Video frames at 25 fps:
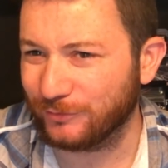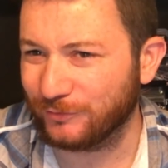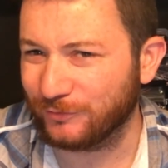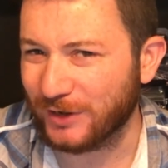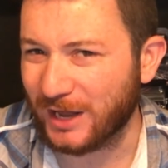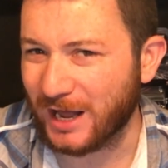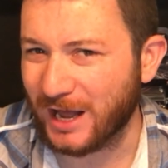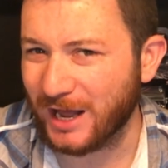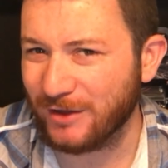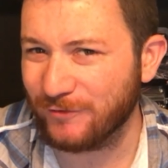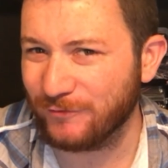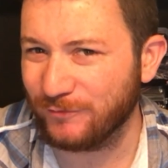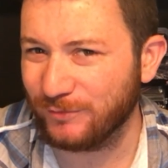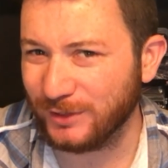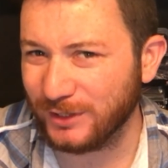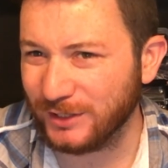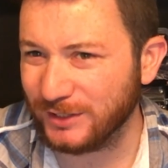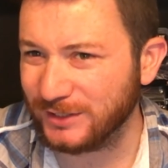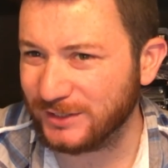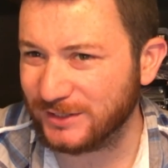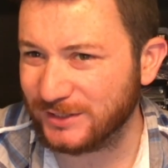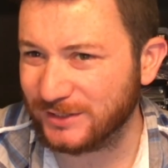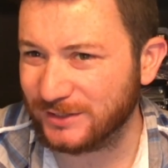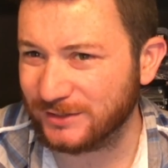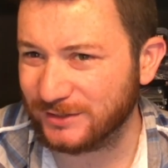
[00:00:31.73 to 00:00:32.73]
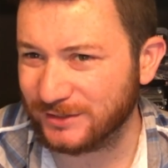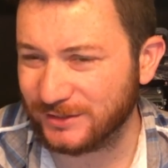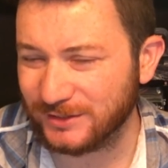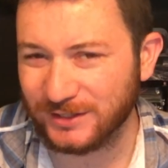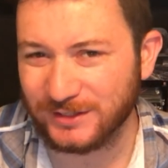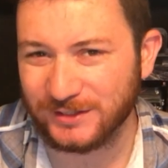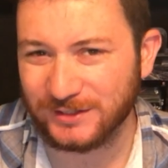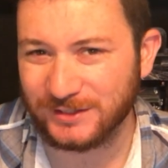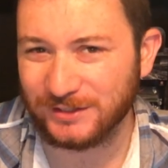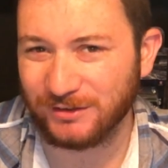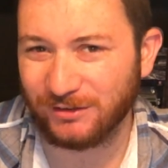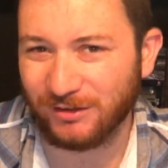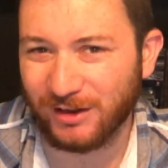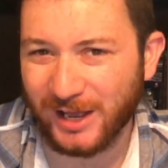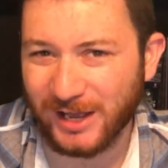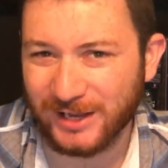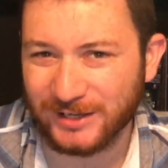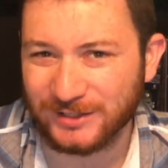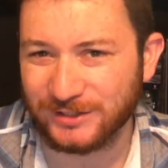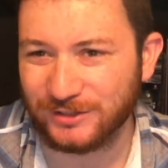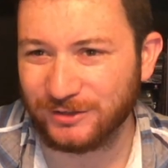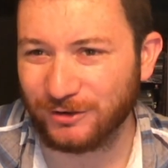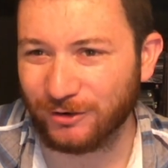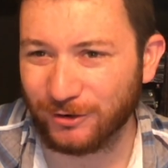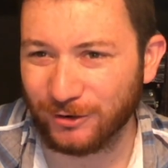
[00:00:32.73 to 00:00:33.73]
5 months since the
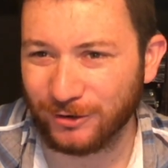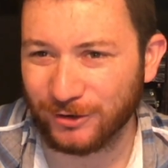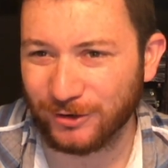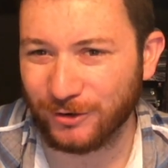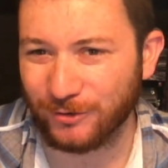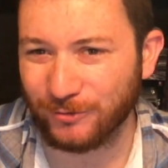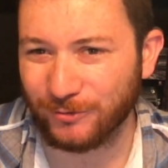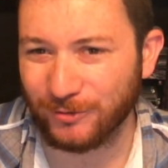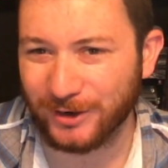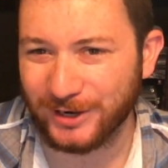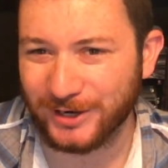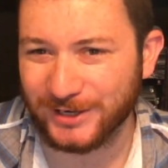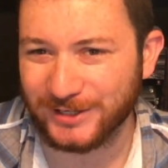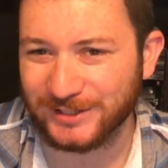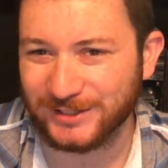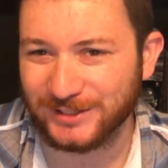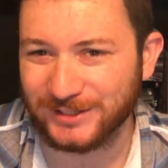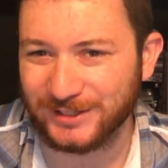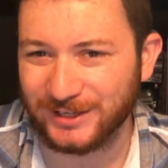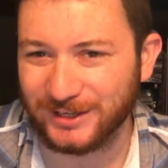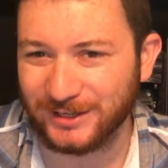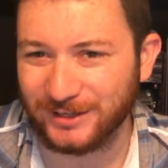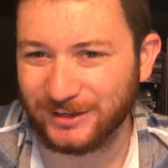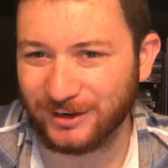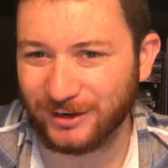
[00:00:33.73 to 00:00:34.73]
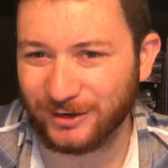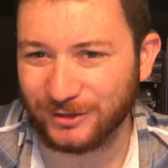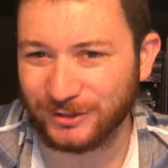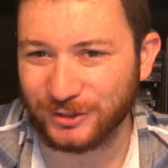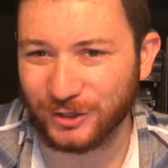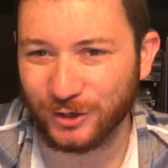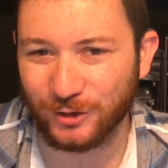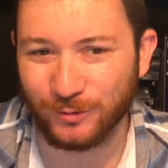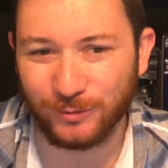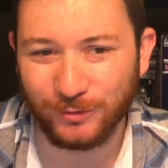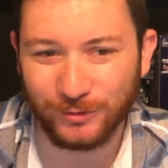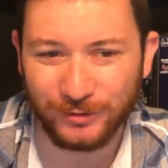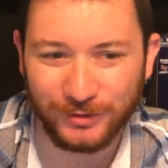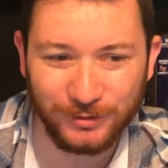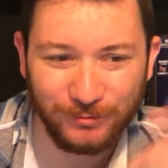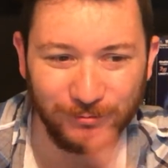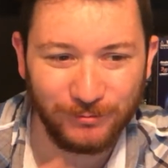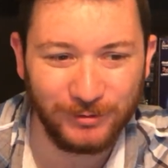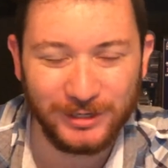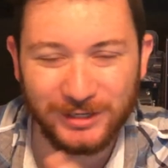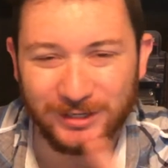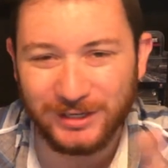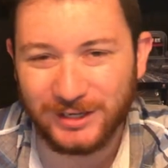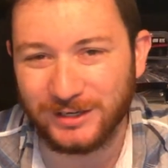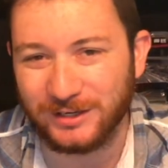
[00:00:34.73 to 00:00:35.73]
last ARCA race in October, and then
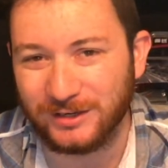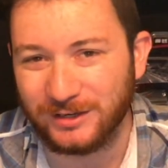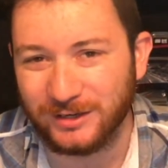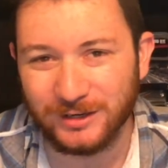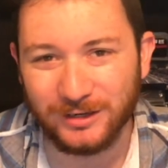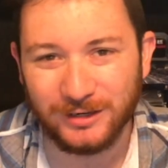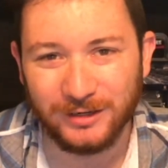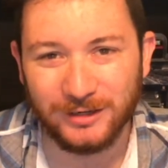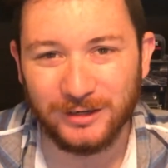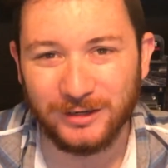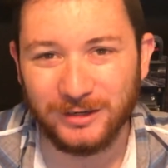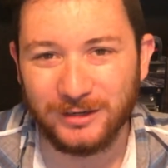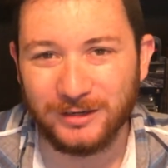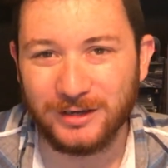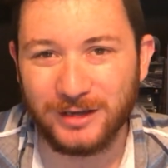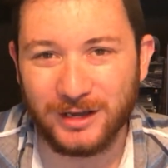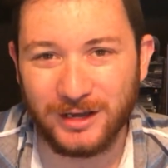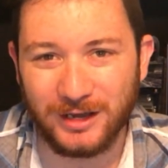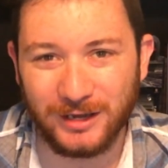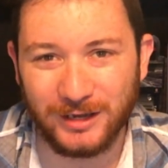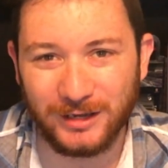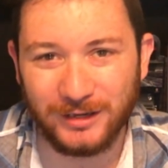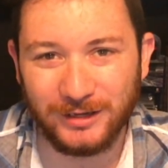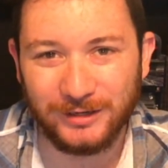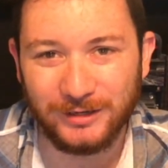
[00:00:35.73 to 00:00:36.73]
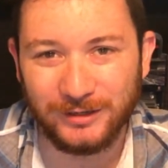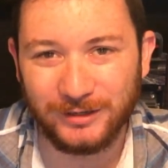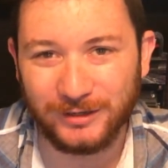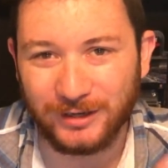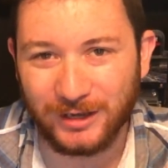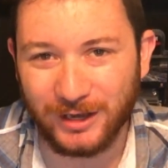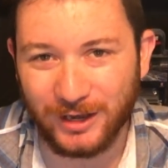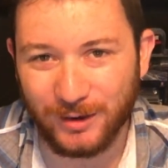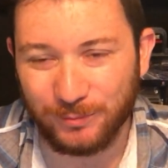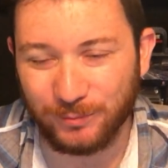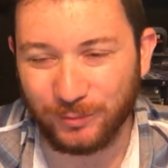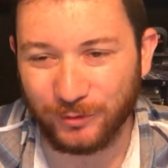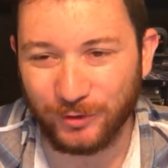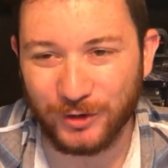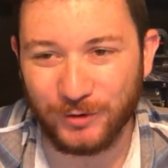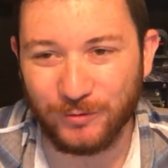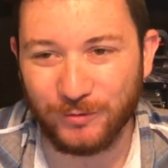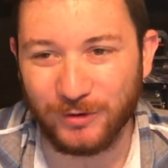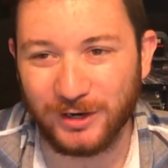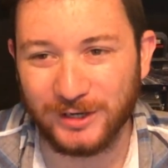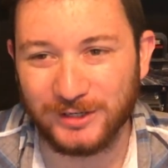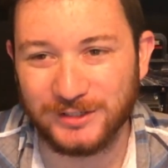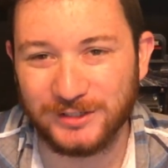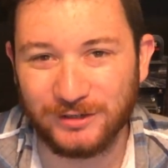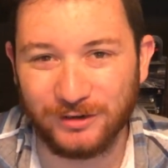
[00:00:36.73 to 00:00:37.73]
we did Cup
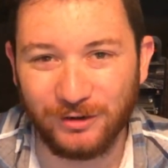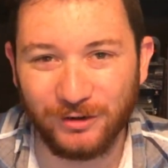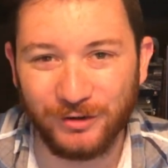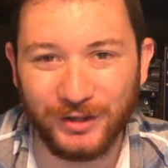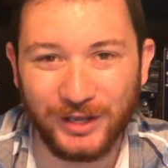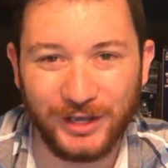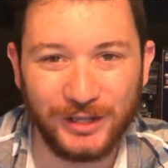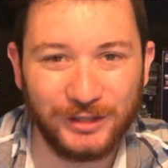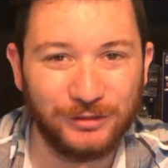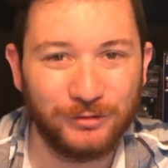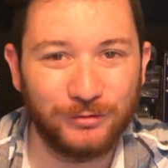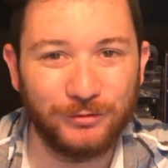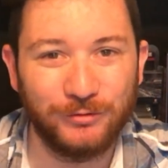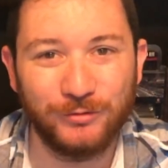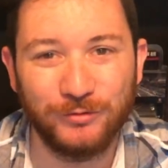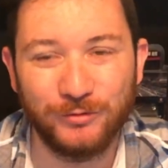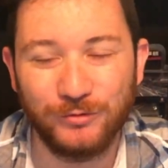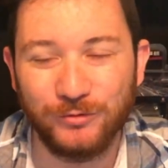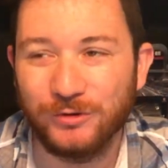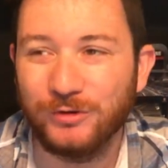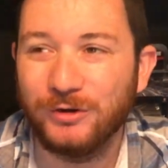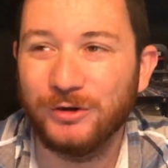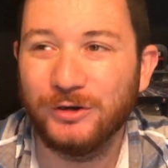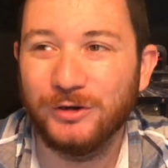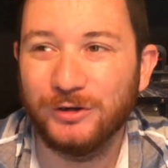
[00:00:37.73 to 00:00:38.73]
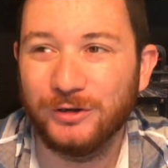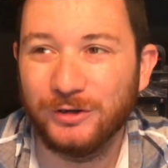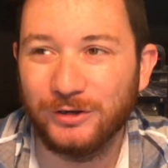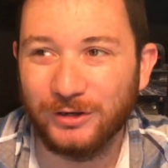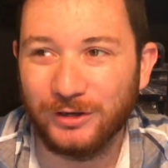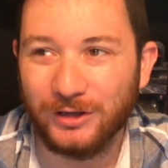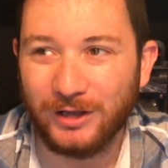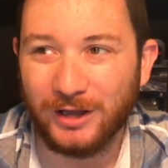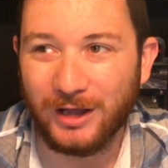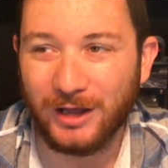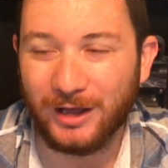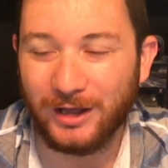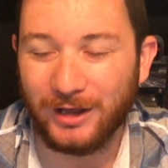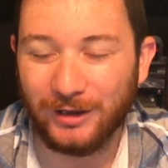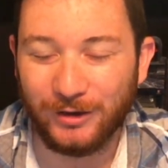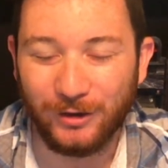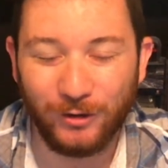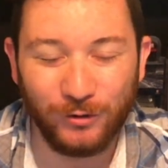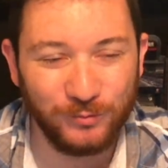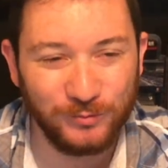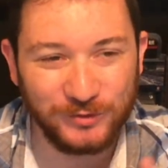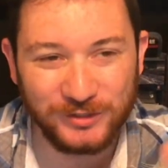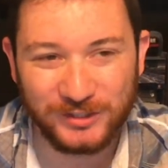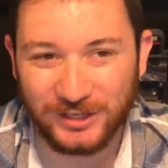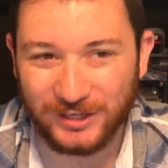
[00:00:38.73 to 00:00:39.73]
rewinds and all that through
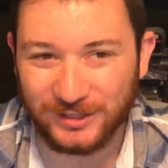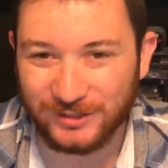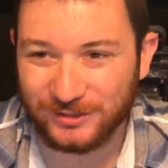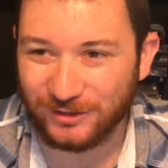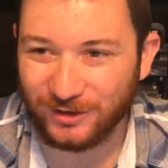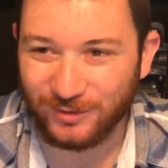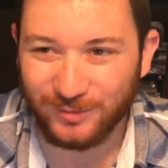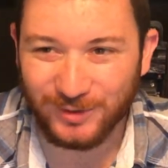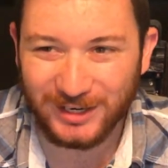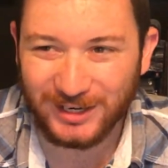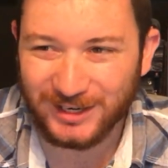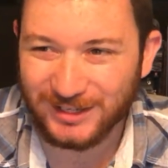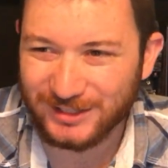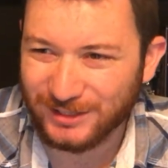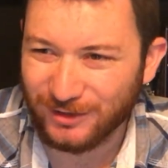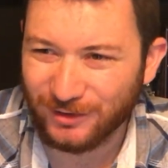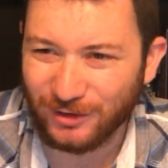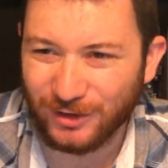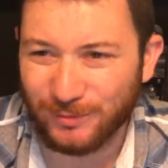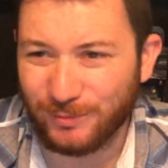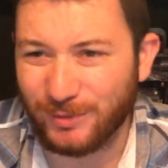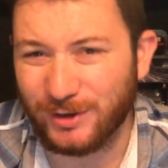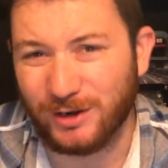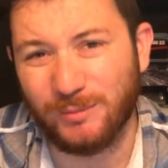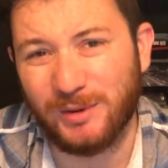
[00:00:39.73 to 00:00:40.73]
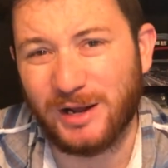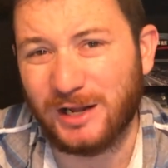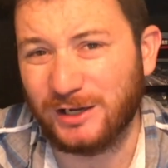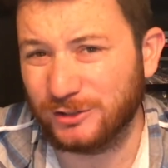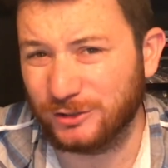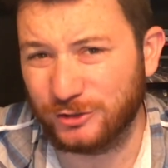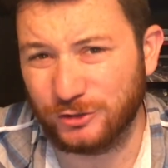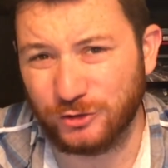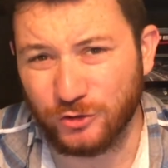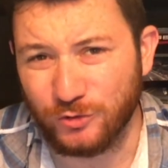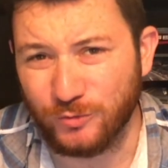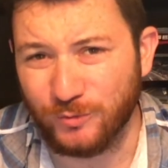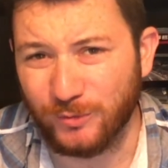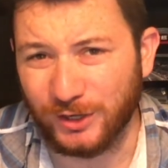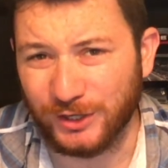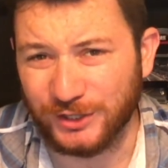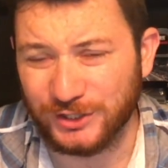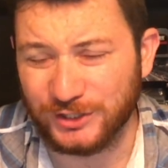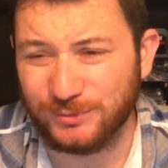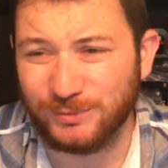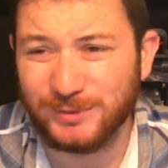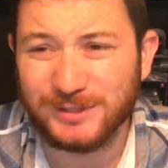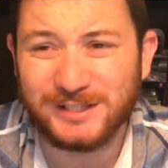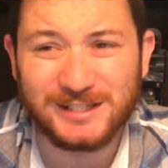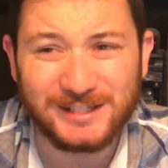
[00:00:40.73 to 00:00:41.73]
Homestead. So I mean, it's only been about 2
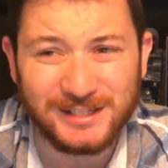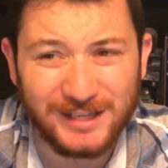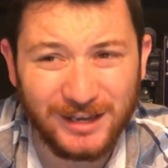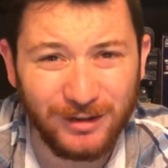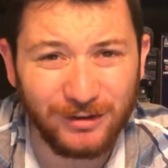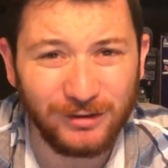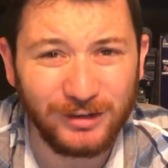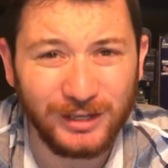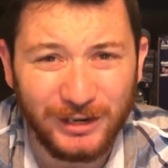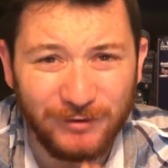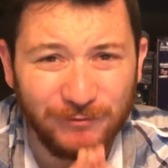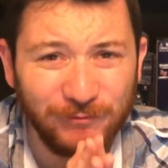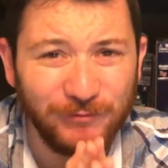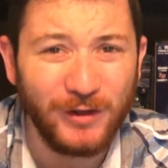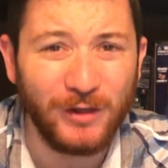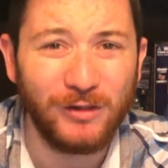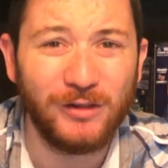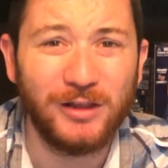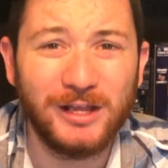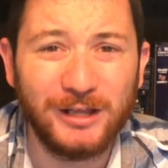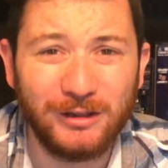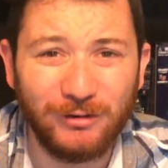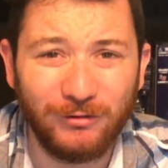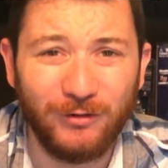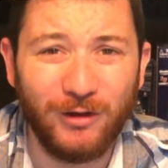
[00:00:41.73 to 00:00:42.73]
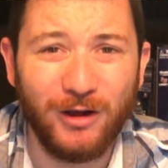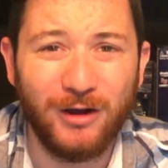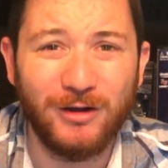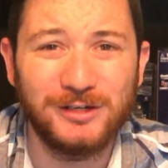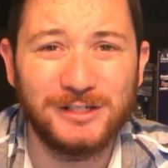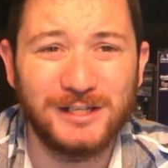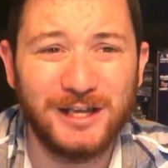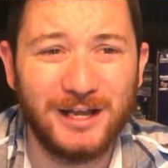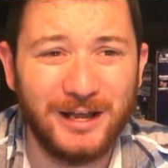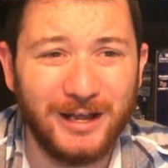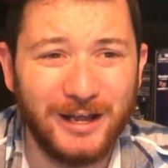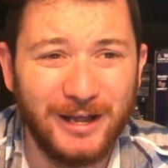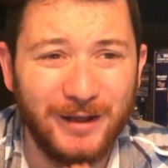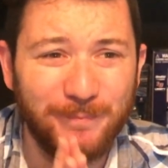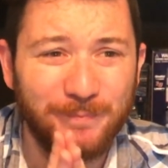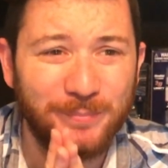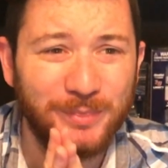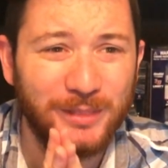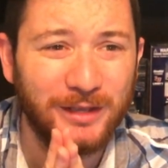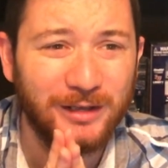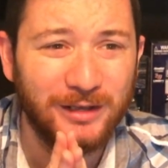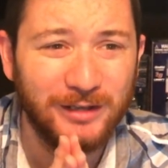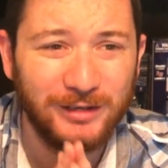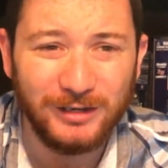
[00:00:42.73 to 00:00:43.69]
months, but still, it felt like a long time.